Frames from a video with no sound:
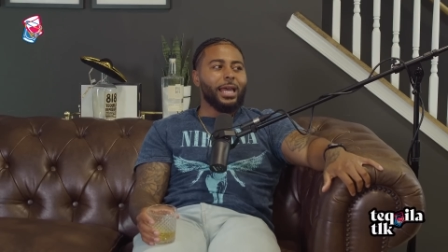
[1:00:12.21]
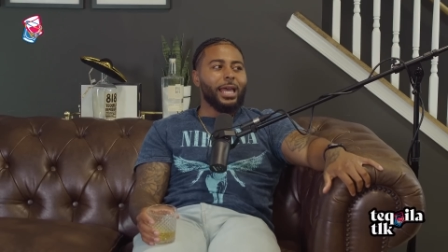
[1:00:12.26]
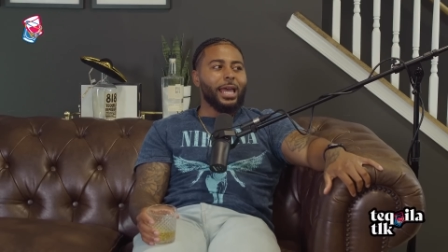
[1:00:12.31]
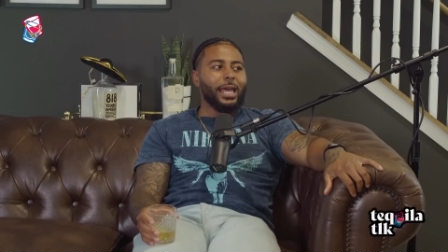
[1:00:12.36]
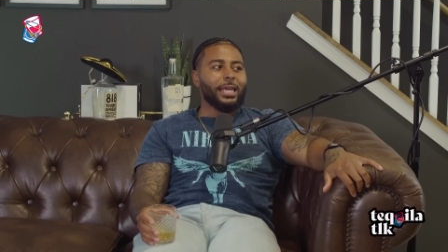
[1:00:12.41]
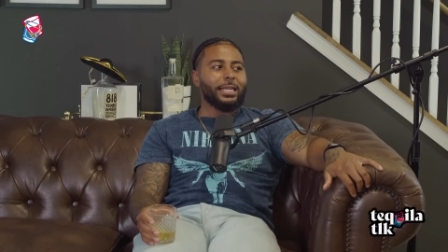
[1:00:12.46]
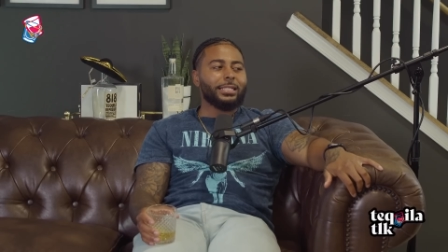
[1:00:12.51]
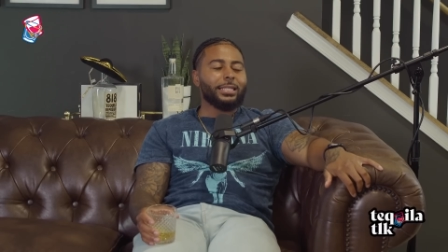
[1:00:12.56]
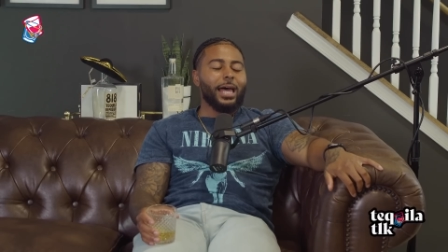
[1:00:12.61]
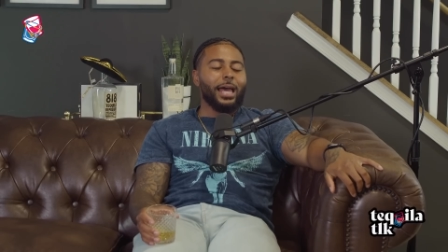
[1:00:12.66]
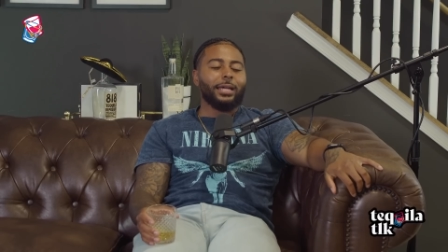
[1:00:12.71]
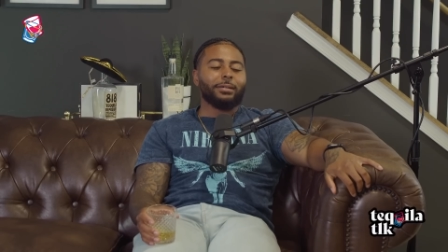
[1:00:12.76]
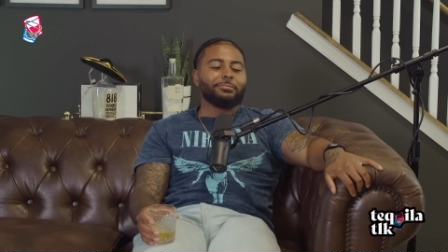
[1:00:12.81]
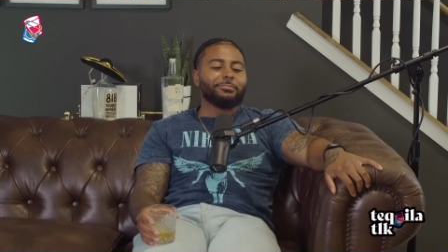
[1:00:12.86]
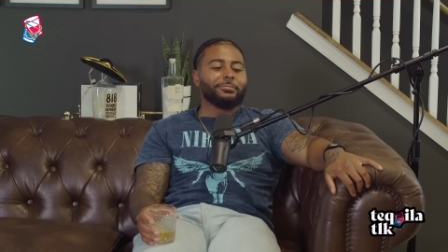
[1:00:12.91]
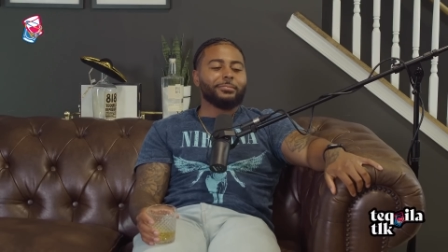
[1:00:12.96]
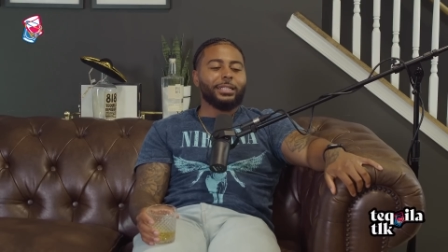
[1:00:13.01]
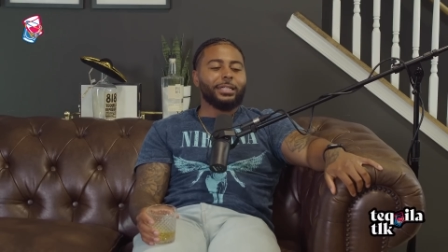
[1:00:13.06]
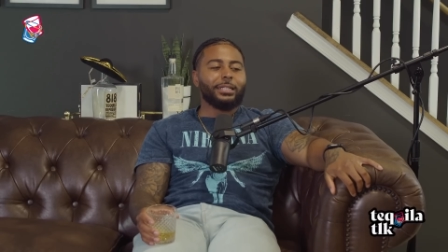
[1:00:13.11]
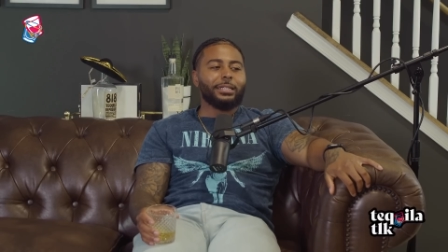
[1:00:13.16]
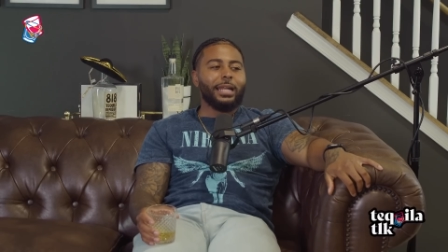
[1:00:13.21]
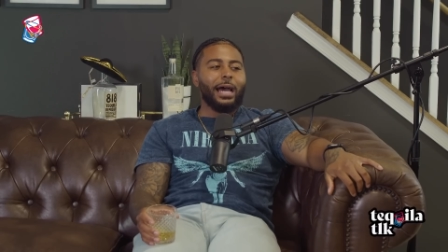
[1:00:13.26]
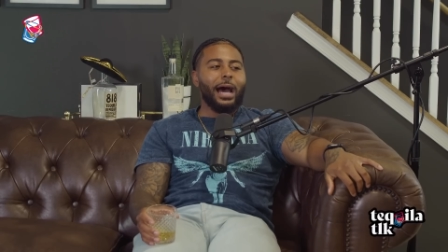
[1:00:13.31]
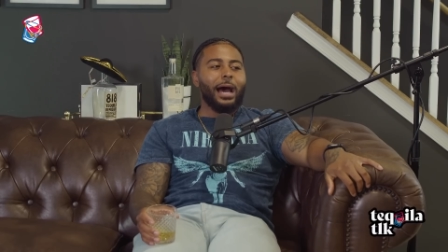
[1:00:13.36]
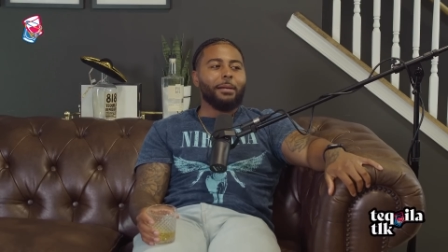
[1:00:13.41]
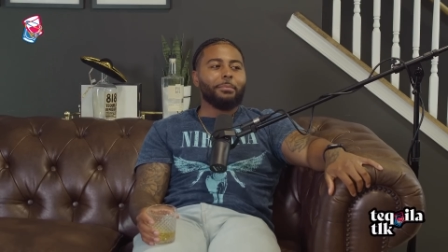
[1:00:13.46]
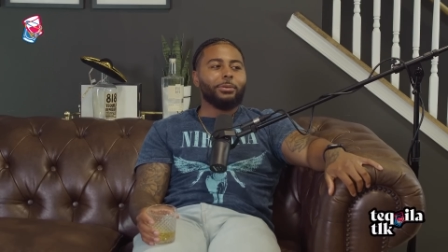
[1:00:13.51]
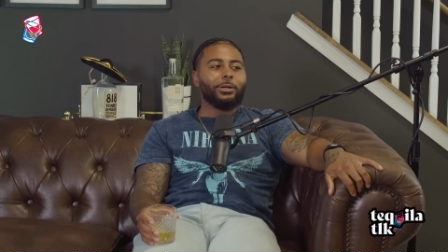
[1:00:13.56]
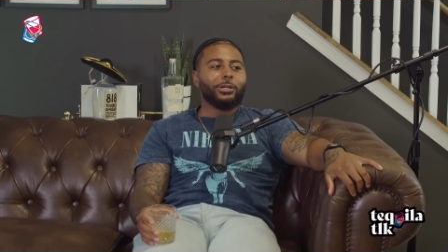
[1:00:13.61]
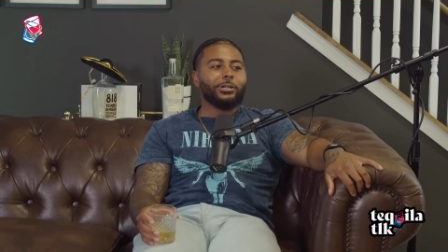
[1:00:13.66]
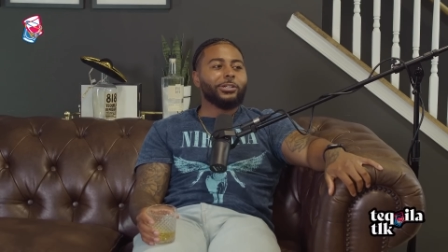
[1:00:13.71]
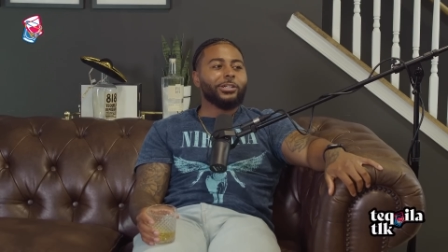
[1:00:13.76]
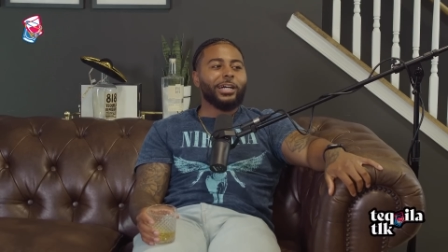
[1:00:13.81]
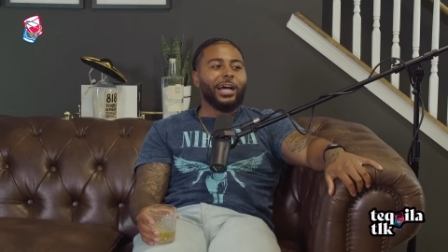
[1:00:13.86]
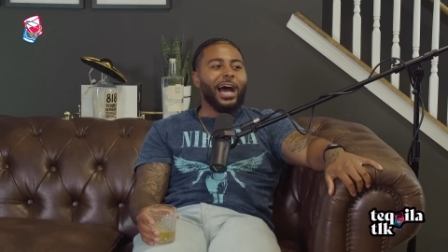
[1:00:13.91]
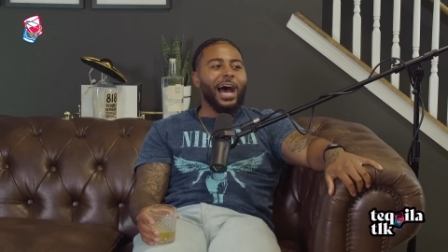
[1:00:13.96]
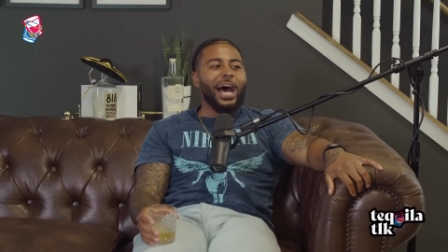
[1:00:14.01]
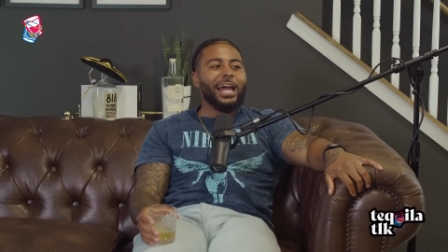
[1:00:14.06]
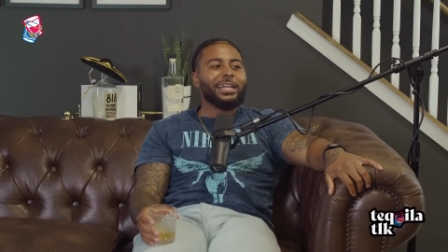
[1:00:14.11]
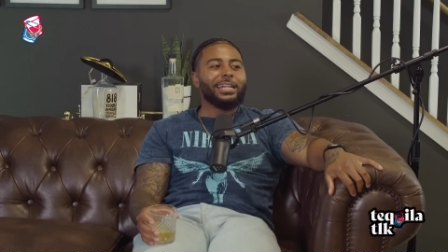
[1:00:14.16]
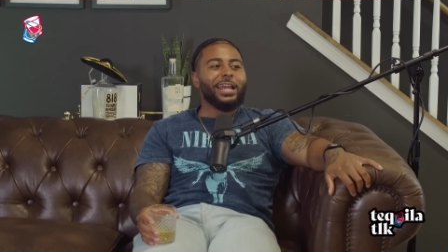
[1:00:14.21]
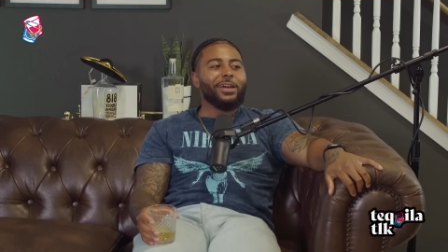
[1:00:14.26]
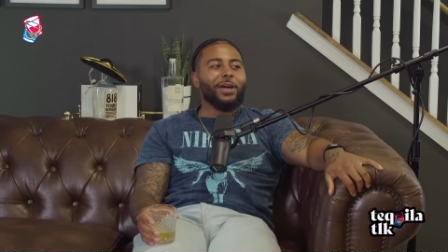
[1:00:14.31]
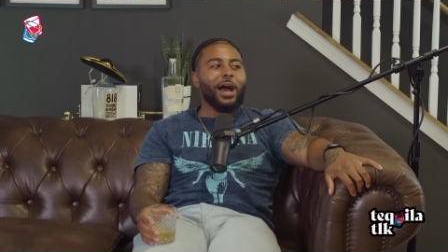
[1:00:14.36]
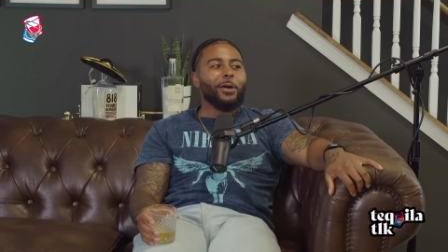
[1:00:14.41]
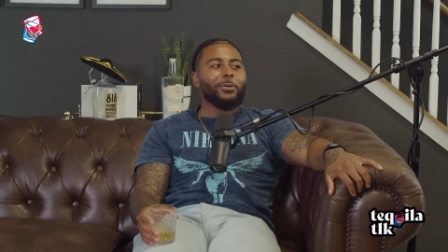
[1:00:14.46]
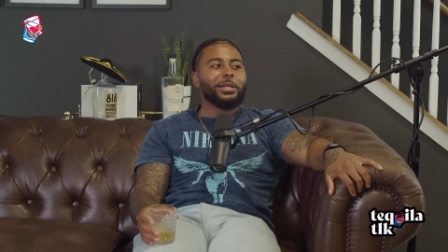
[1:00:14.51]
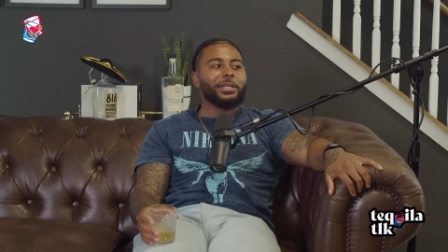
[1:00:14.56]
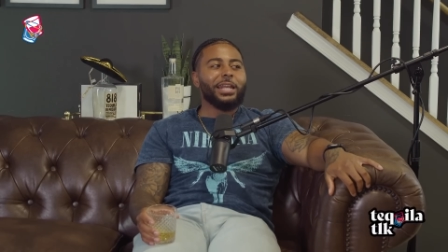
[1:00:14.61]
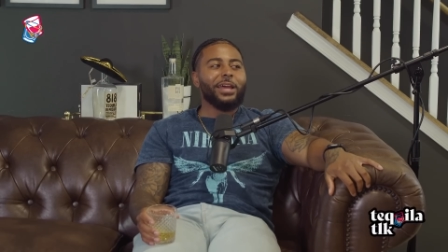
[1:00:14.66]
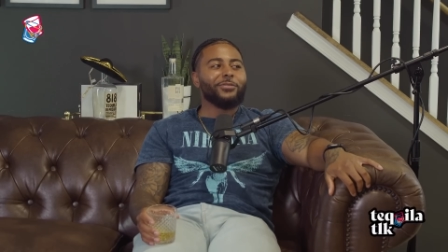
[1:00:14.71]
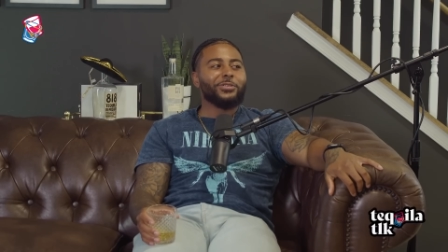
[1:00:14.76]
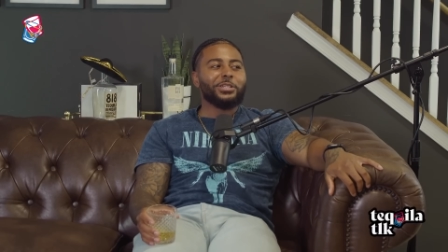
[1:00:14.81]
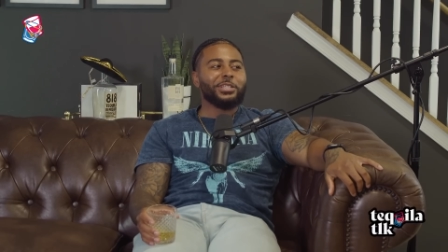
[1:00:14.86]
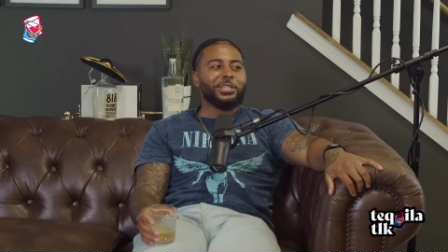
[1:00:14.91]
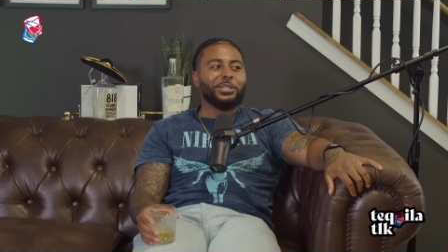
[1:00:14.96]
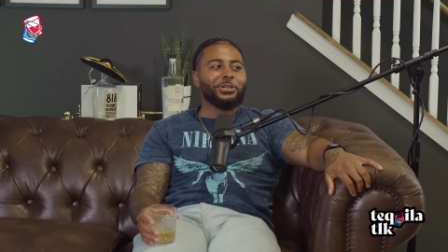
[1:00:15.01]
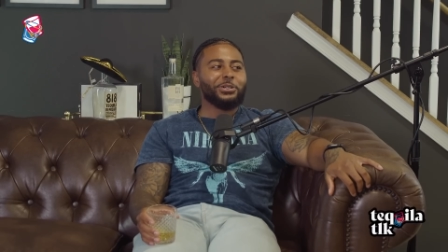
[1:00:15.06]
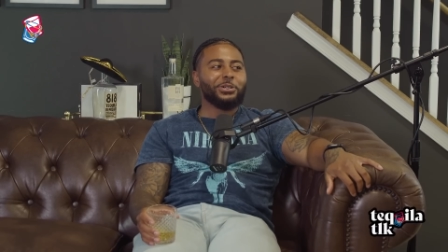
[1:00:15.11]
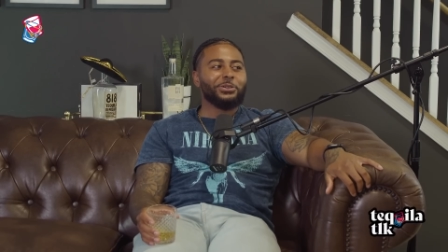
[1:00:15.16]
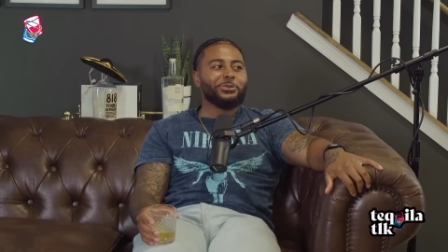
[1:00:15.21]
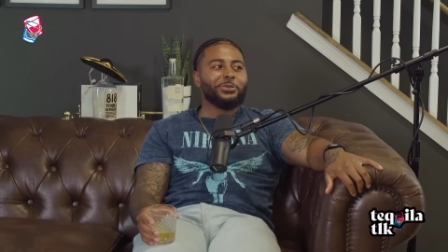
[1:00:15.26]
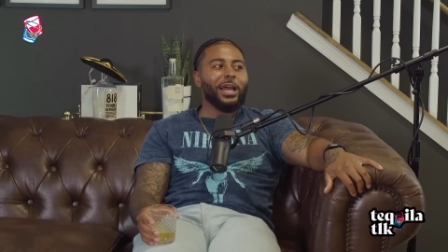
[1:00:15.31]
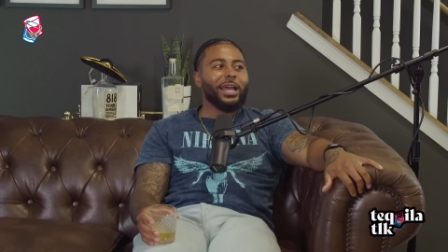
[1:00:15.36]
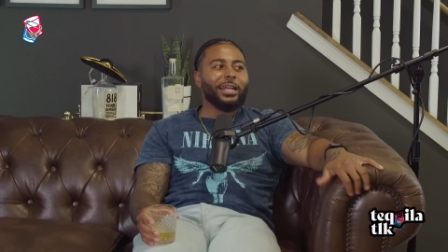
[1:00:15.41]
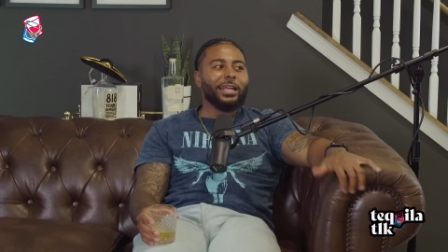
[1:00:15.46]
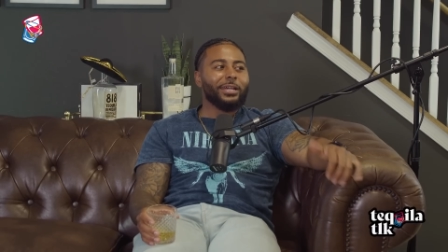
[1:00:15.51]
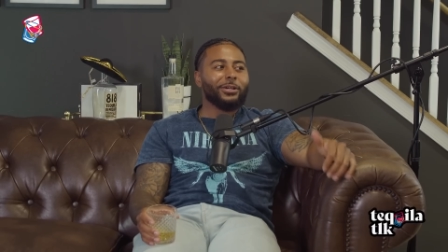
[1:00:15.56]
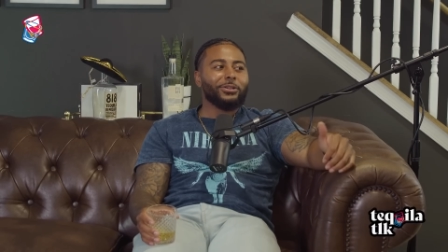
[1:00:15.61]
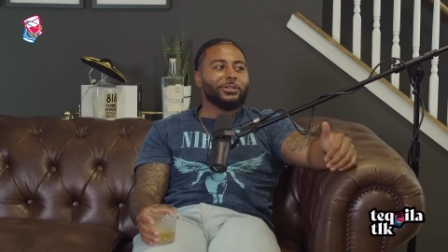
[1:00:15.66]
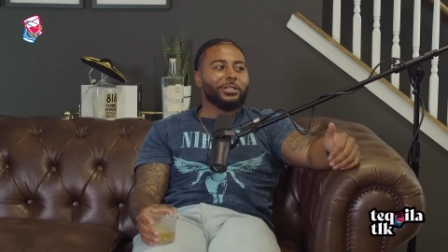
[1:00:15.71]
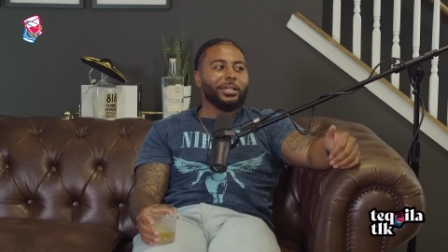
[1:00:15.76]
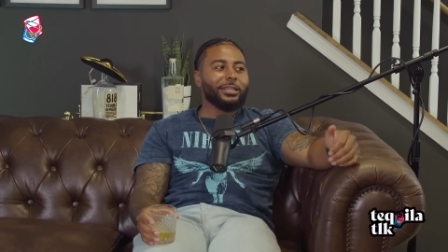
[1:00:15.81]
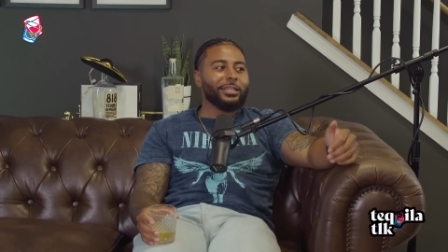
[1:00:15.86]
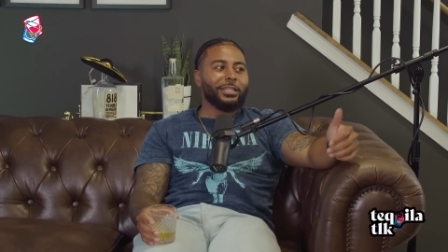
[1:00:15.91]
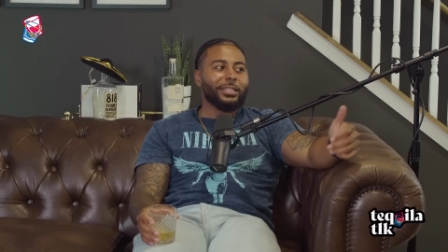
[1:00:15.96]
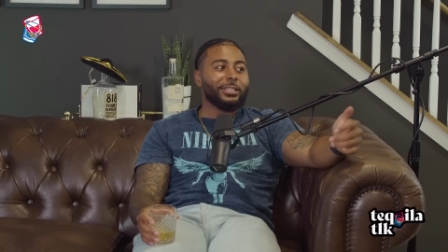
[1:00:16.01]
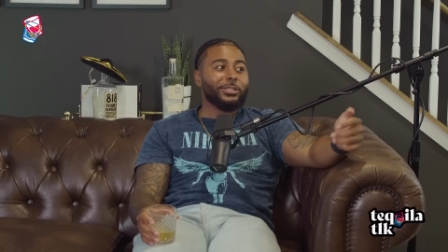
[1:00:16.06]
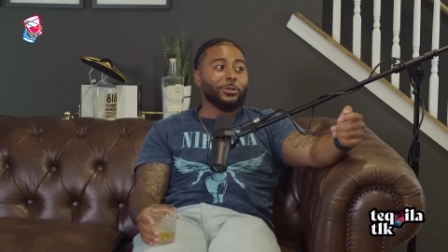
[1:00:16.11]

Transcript: And he's like, nah, bro. I would never steal your writing or nothing.